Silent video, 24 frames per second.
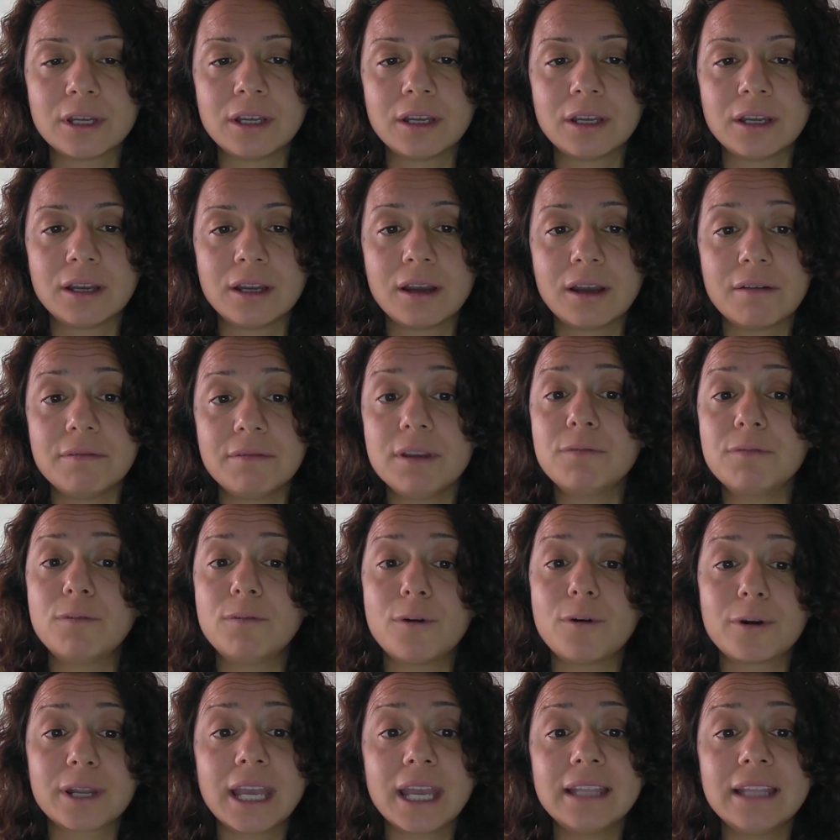We
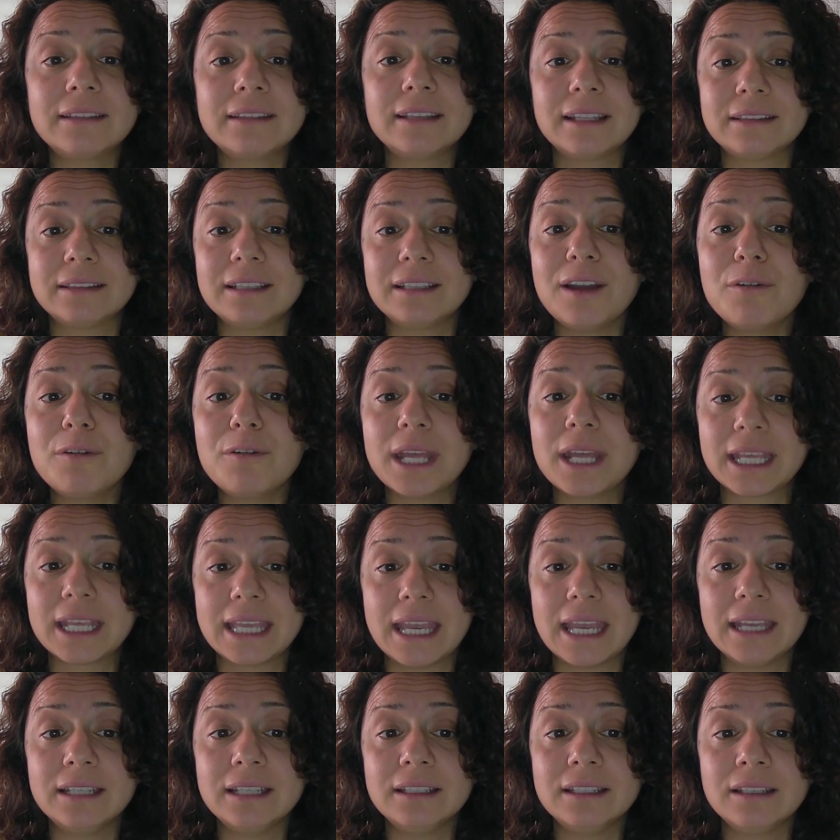forget that never
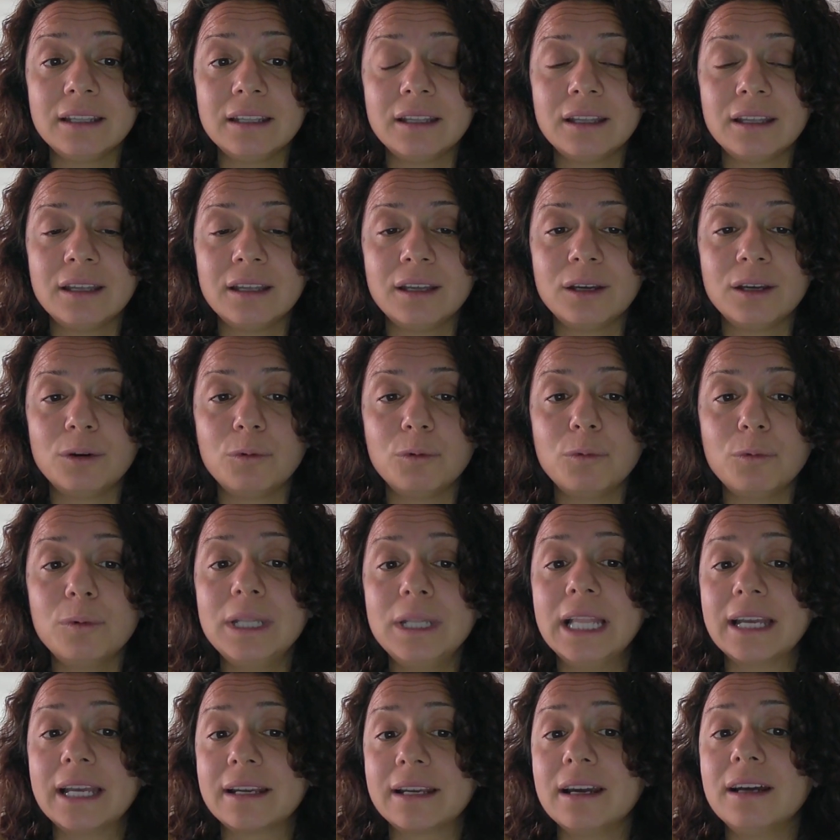again will a
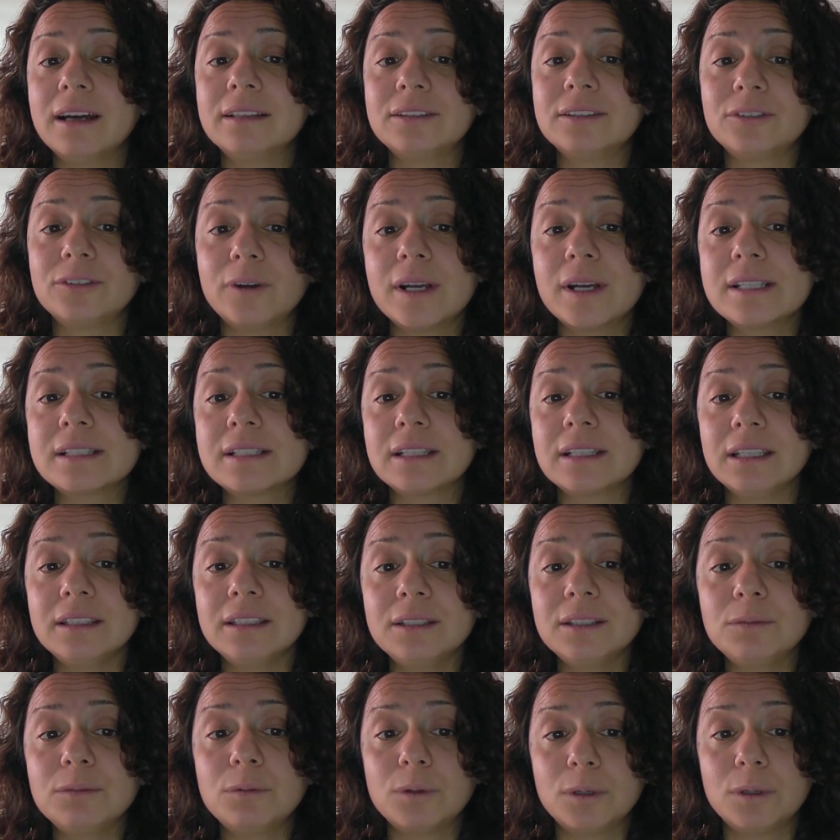God trust in the
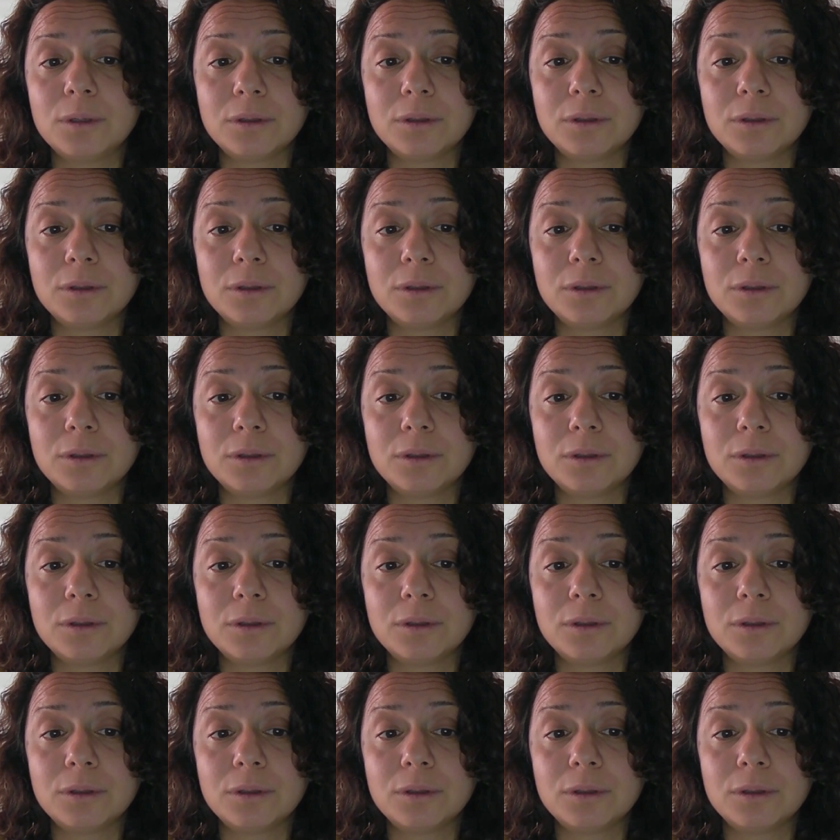world.